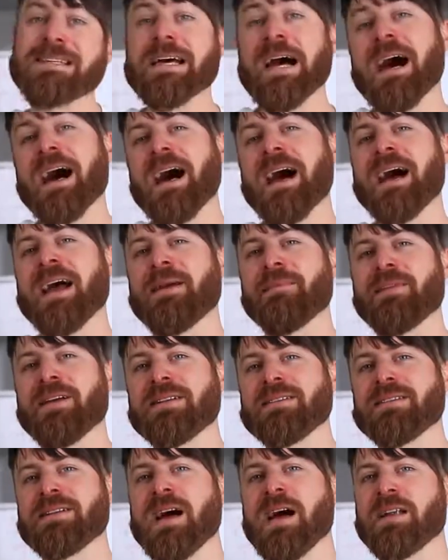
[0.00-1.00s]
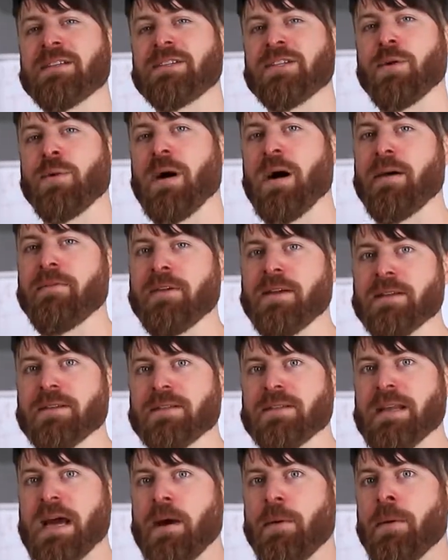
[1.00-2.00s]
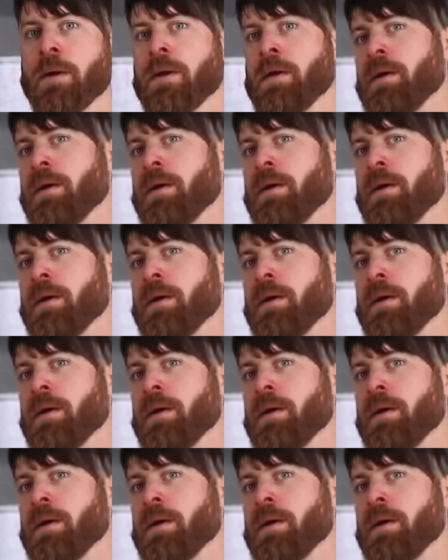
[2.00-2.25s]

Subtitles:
time, that's not so obvious. Now,